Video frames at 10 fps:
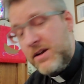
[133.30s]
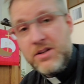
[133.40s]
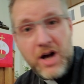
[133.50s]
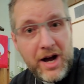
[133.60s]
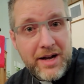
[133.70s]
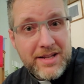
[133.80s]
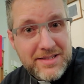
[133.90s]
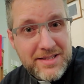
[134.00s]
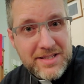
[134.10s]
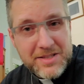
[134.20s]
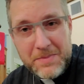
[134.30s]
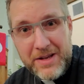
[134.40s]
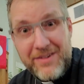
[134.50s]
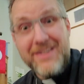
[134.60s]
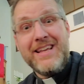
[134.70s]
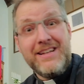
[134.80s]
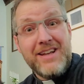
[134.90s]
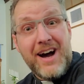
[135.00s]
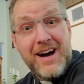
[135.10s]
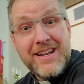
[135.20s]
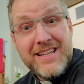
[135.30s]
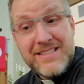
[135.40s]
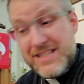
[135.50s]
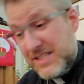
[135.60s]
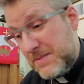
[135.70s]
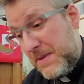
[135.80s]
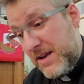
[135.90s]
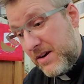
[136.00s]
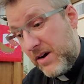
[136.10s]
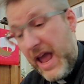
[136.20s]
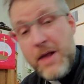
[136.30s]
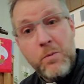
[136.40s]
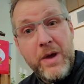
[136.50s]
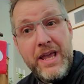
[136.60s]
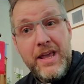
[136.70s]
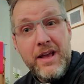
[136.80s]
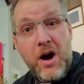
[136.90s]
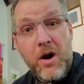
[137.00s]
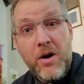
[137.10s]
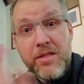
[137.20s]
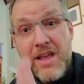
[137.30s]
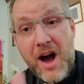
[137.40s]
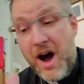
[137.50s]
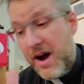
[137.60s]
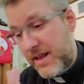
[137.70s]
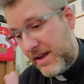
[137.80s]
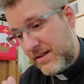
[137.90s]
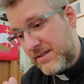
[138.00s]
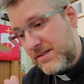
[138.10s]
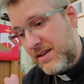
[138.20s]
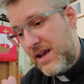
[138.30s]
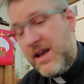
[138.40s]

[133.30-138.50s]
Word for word: God is the speaker. Indeed, God is the speaker and we are the audience.